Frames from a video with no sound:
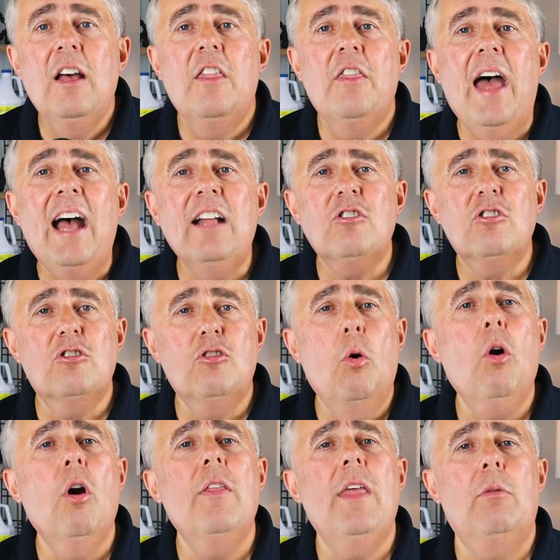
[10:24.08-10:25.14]
That
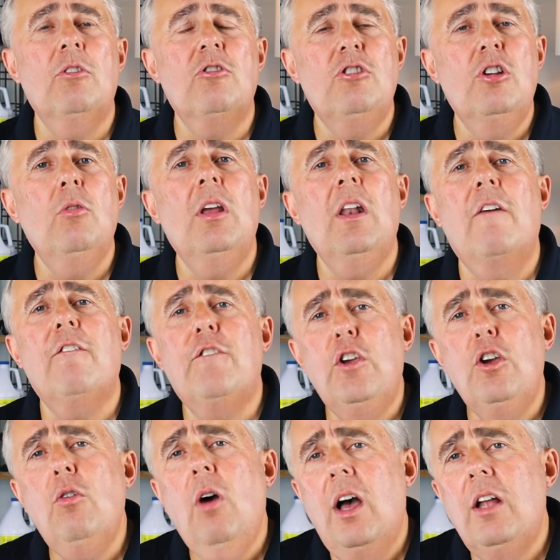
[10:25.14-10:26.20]
store that was doing a
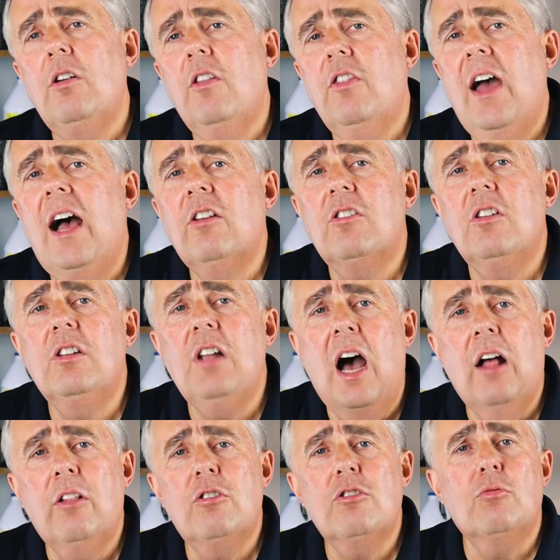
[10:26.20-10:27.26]
few
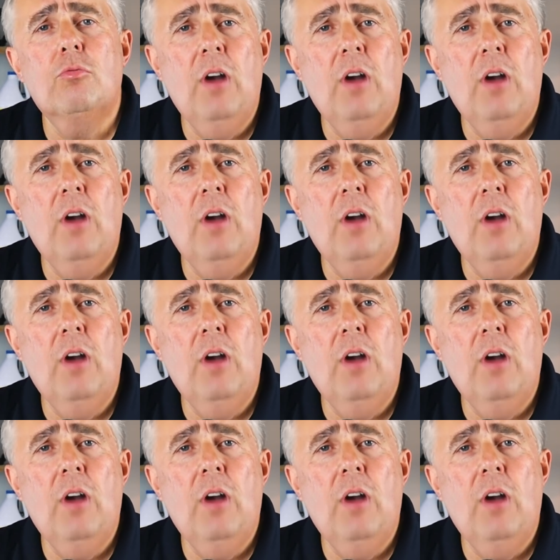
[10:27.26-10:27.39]
$100,000